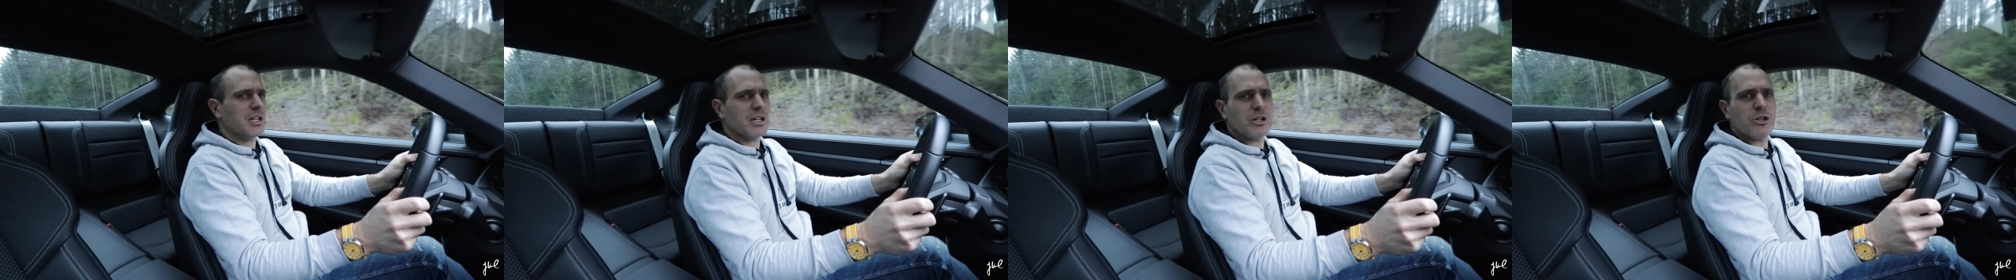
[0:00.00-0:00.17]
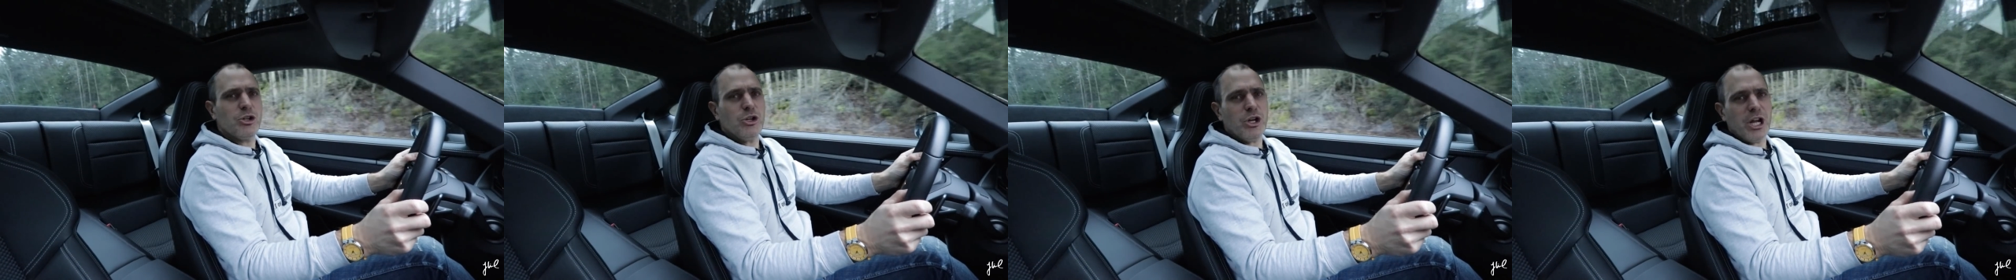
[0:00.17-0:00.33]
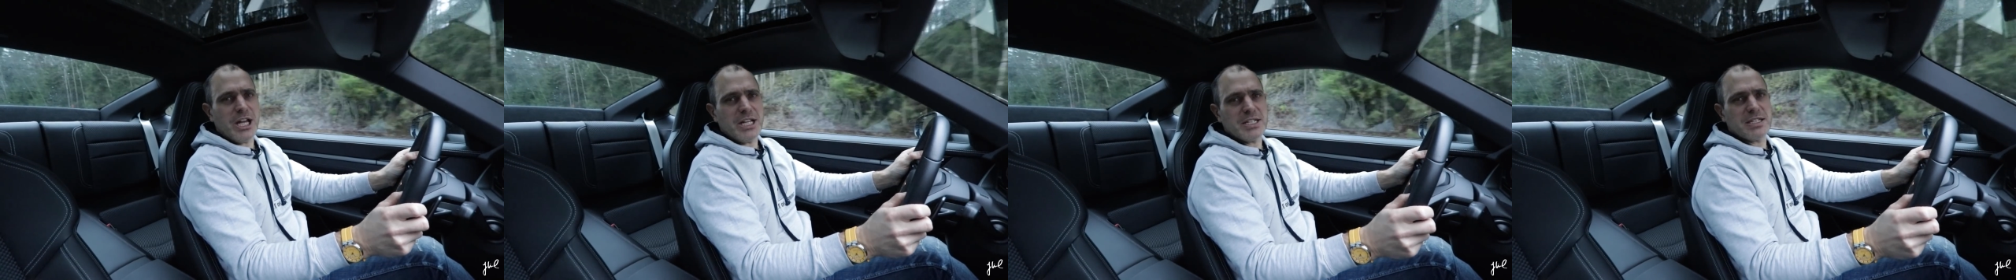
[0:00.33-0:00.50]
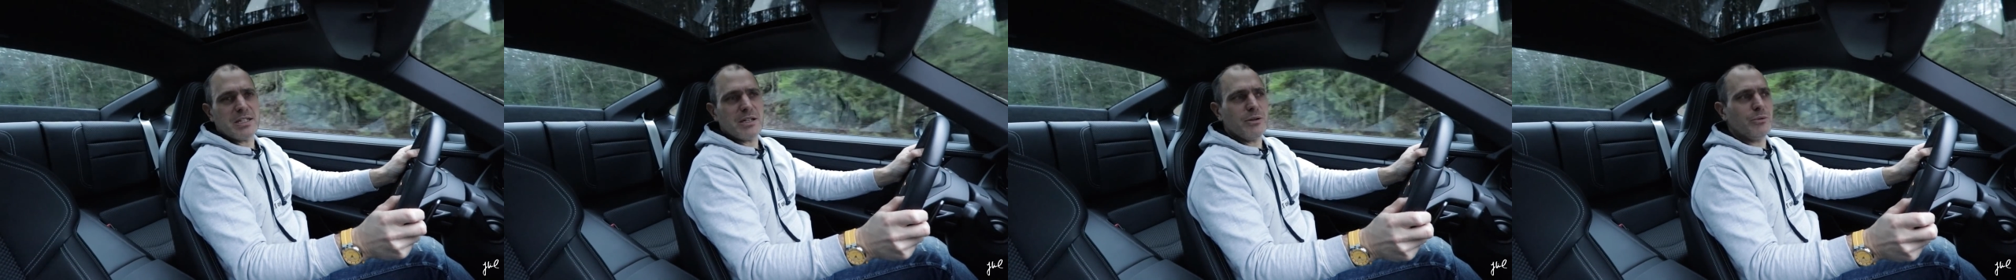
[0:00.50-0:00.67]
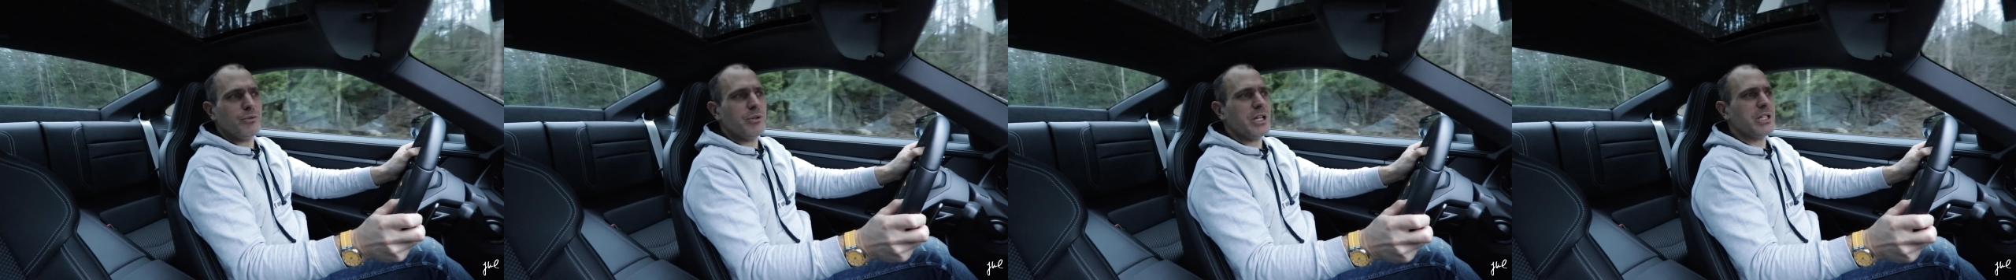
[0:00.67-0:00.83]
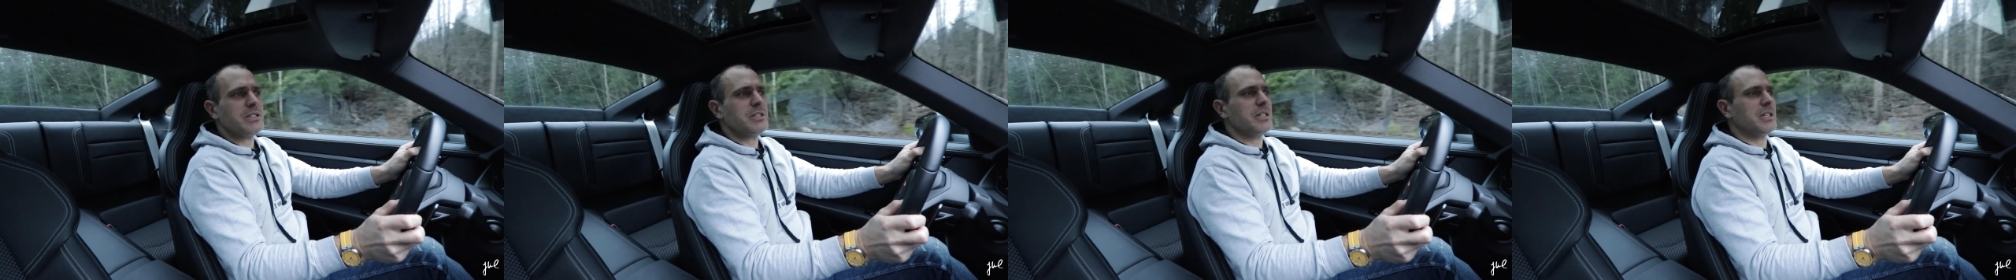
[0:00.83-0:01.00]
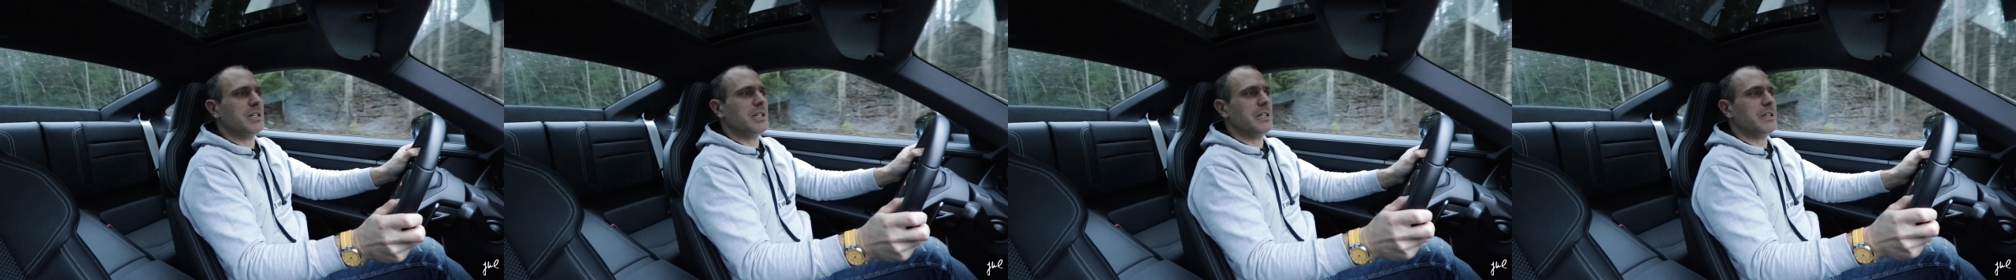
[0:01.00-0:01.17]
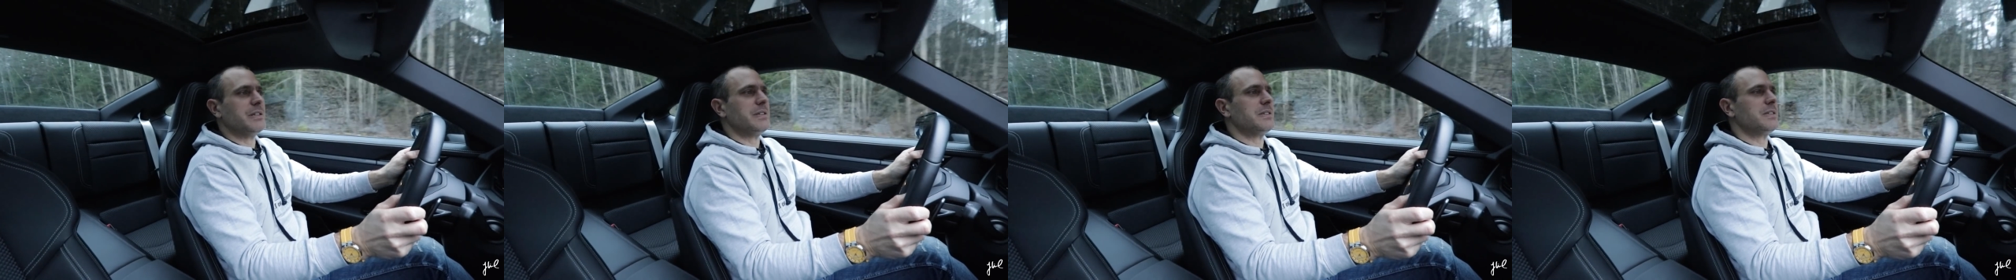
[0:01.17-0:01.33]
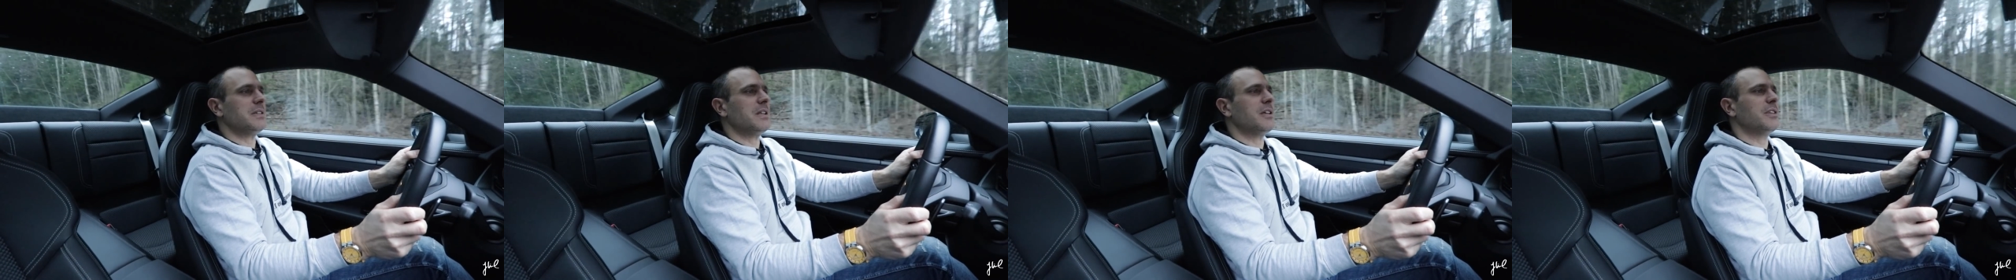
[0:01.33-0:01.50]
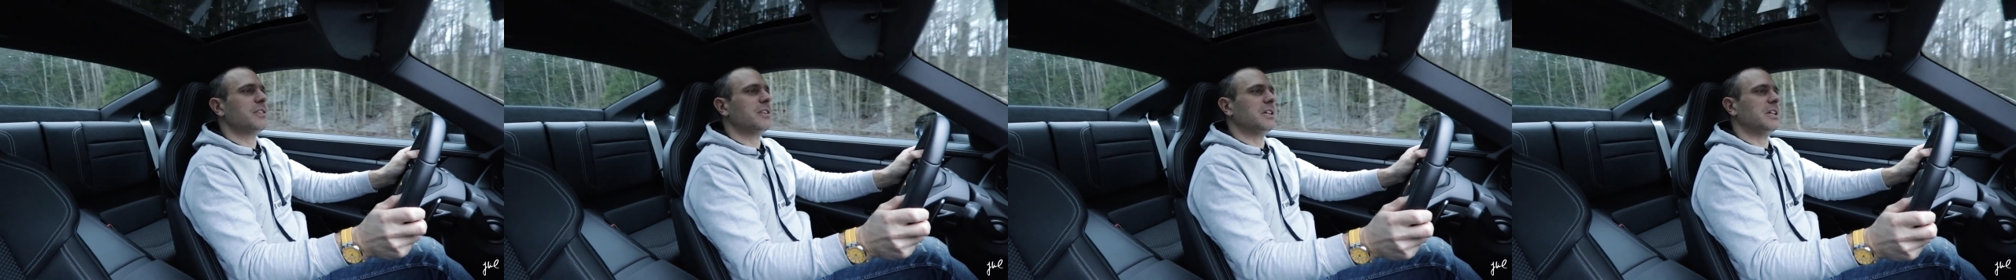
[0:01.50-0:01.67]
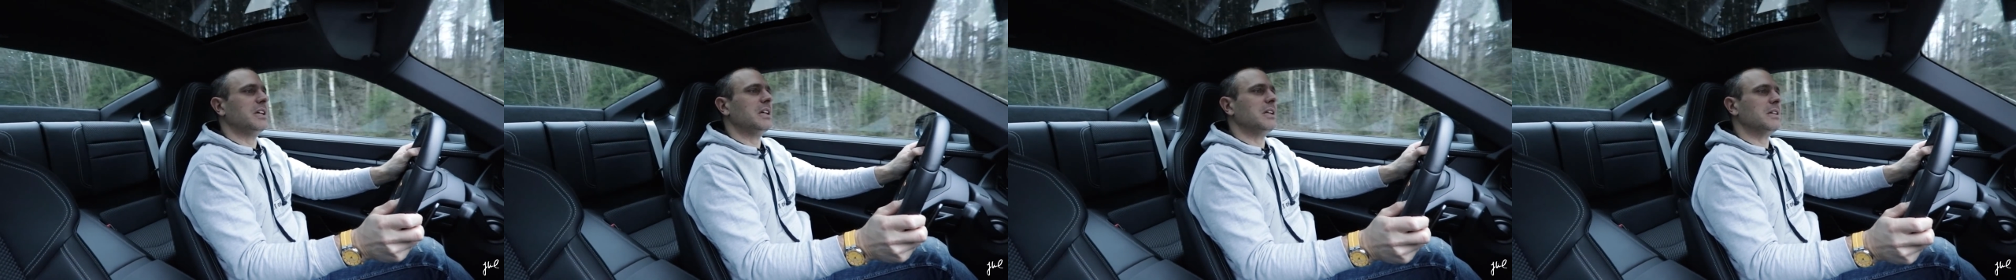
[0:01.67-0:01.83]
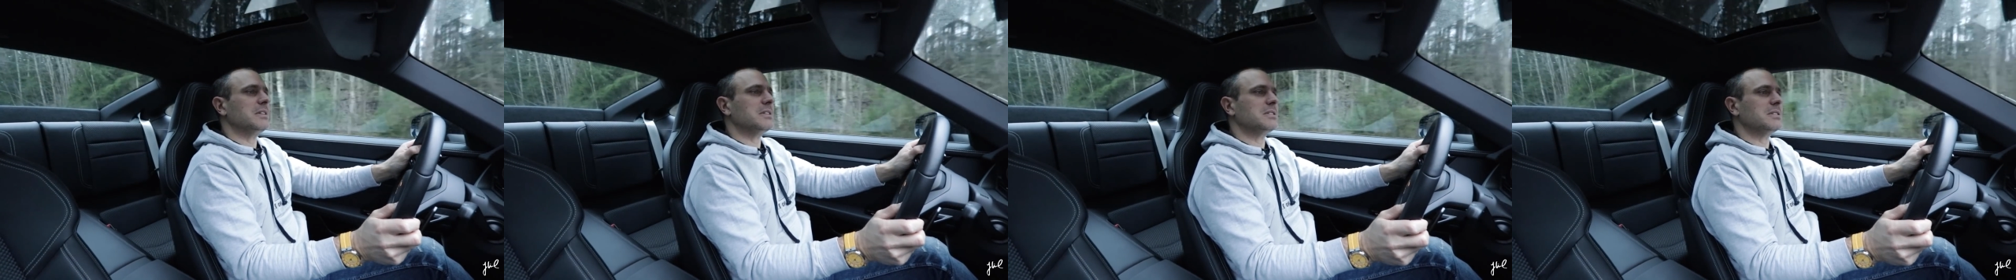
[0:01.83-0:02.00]
creates resonance, nothing
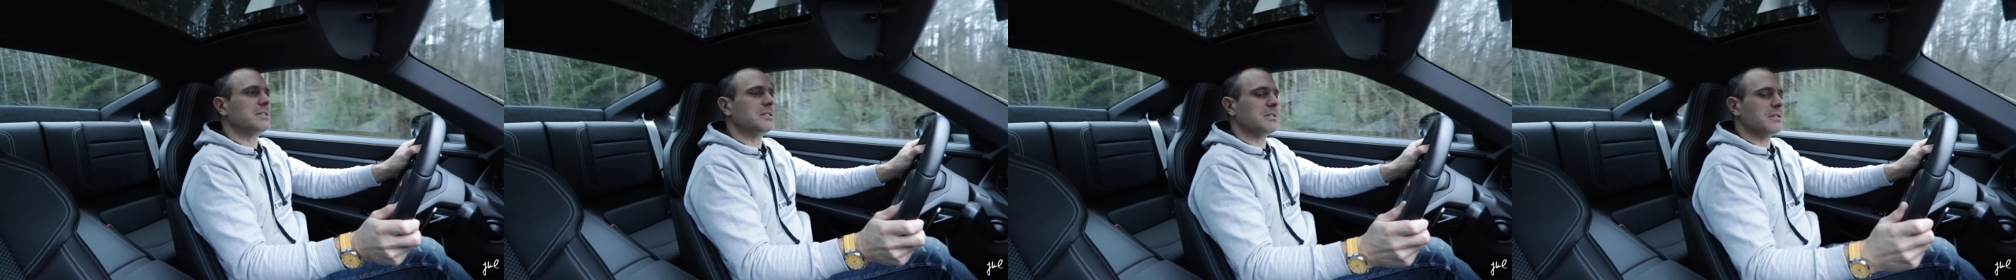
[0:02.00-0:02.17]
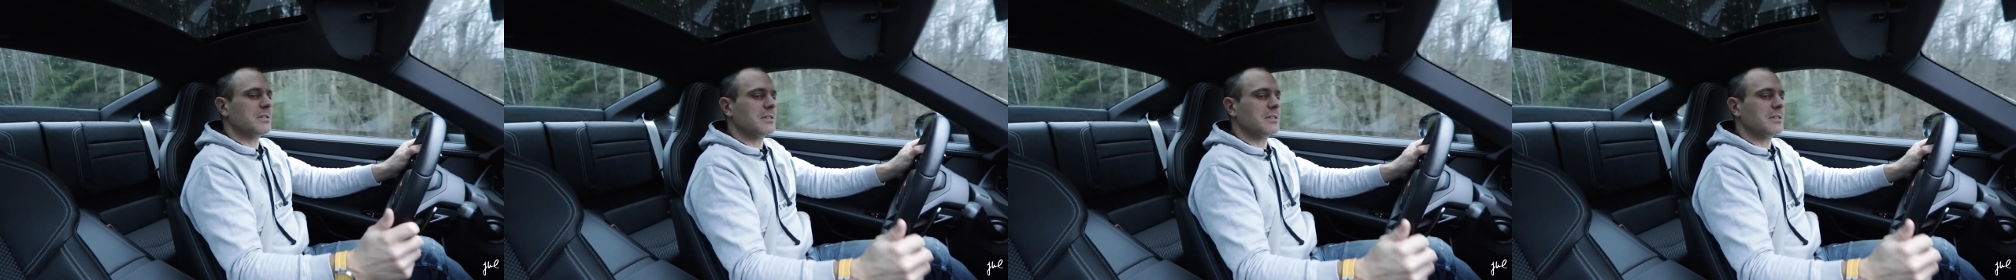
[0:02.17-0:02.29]
else.